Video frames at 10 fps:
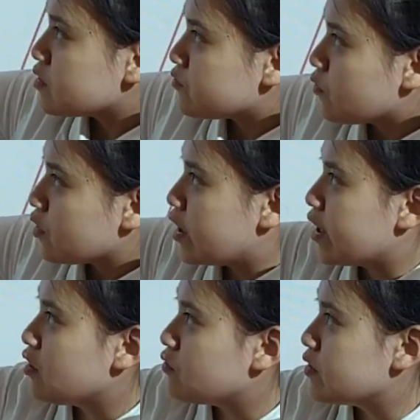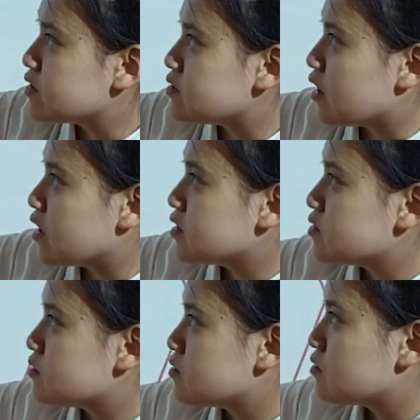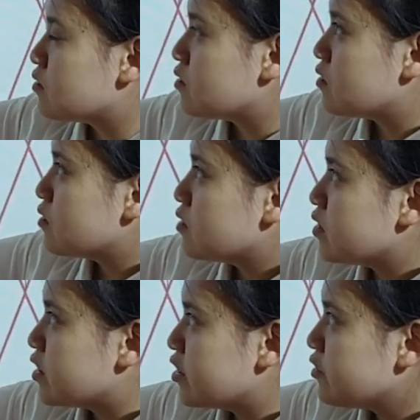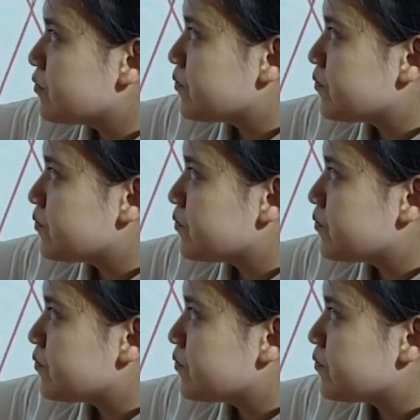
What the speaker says: foci always lies here